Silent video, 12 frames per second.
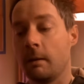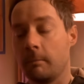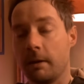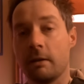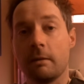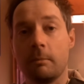
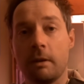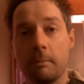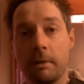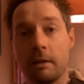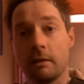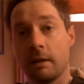Pair them with a
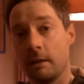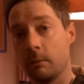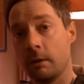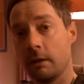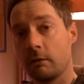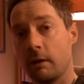pair of
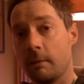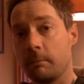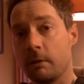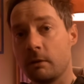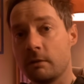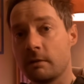lightweight
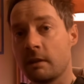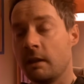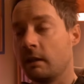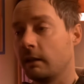crampons